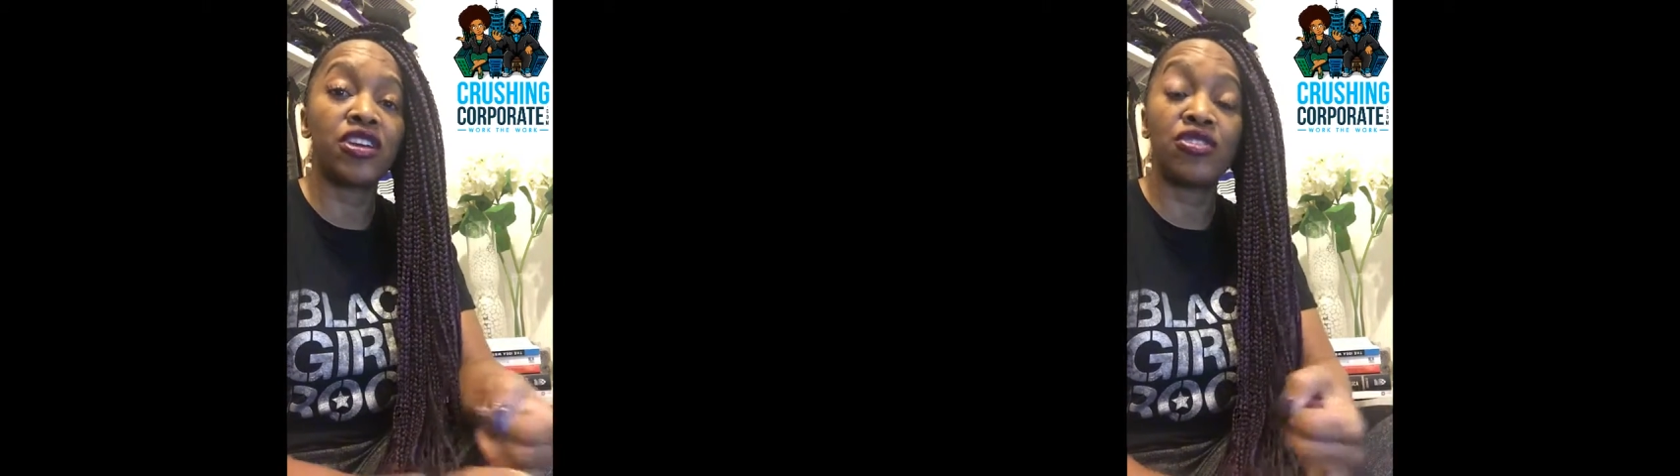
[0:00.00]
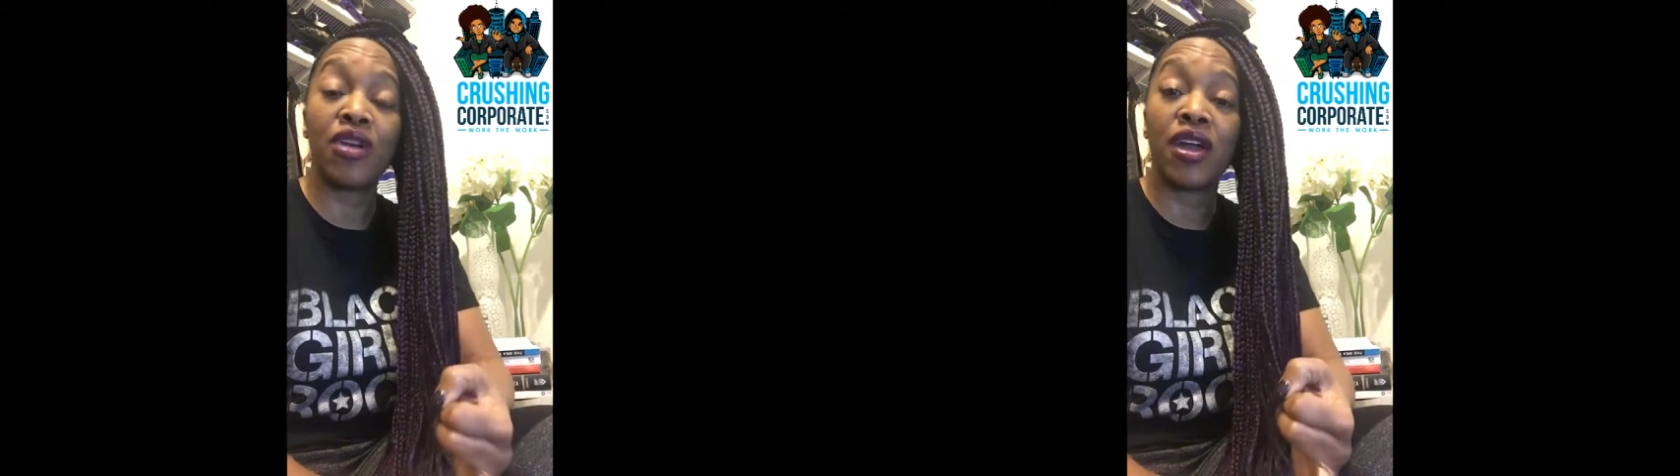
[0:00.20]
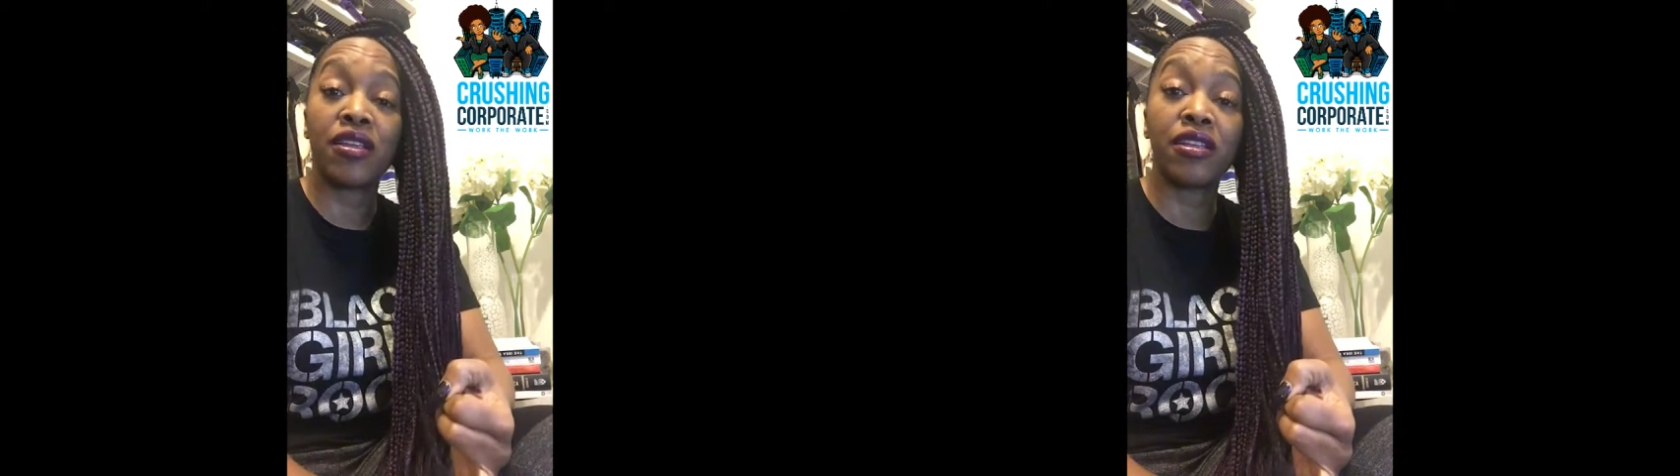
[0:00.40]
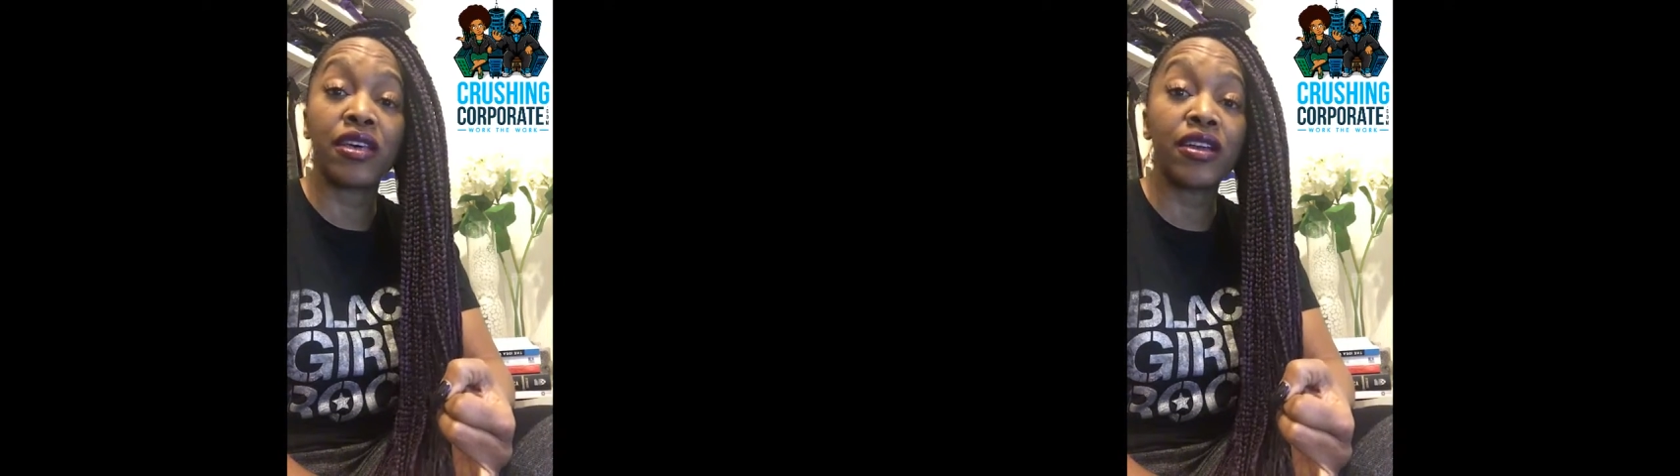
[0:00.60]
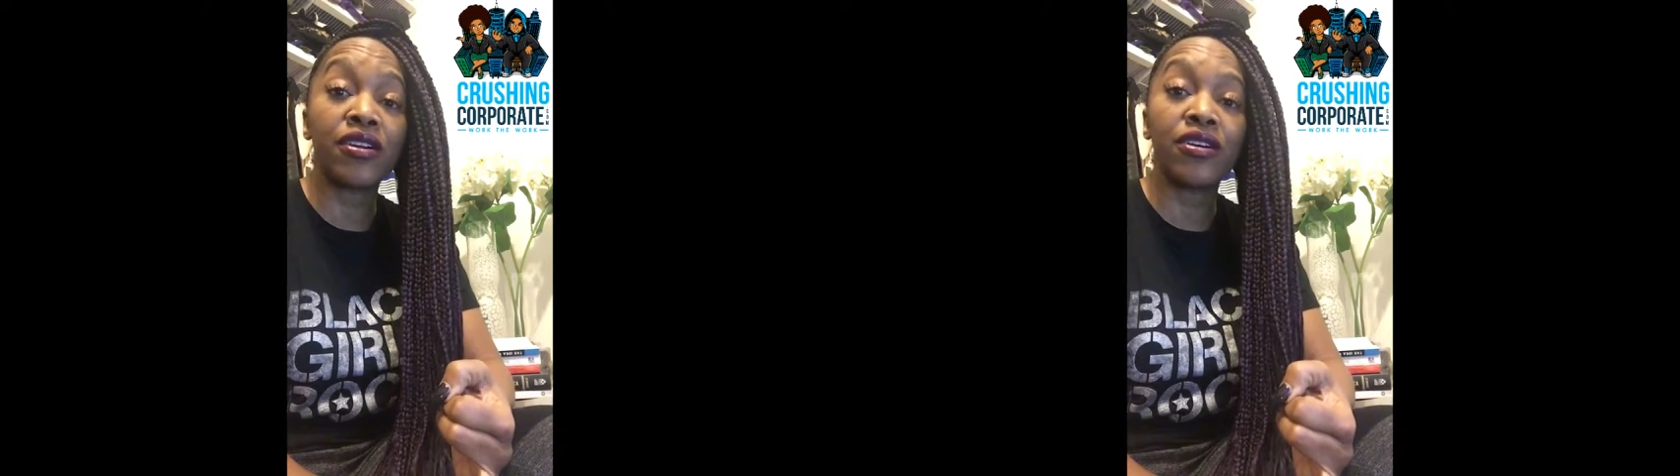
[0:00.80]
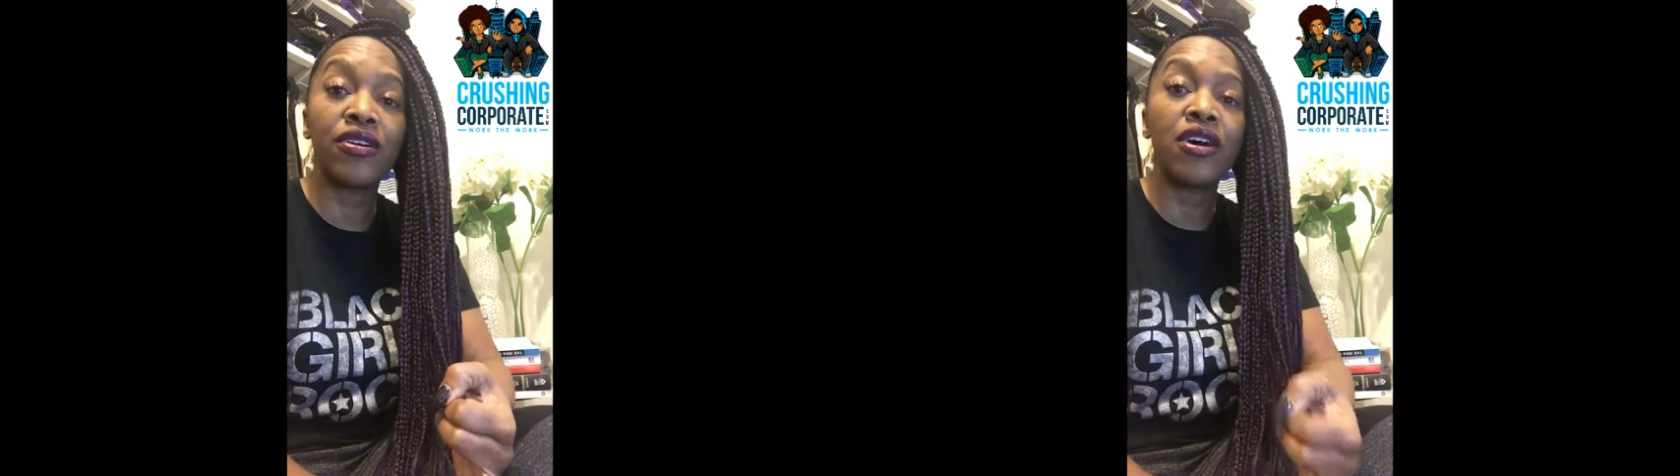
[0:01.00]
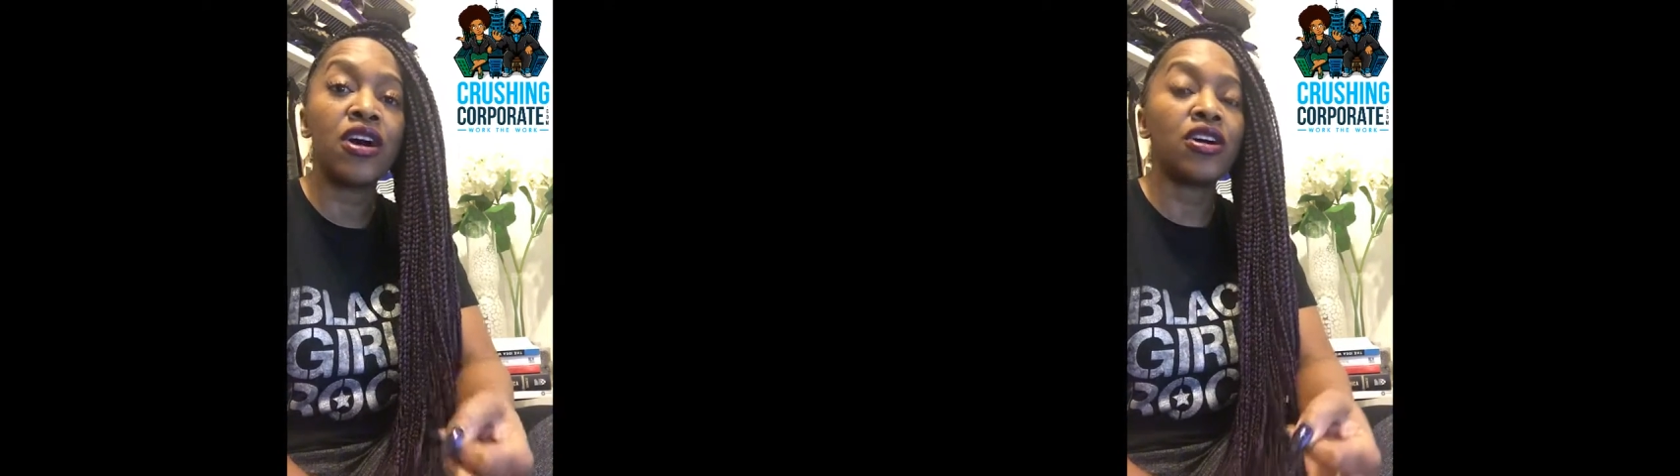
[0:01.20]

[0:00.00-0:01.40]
Are you analytical?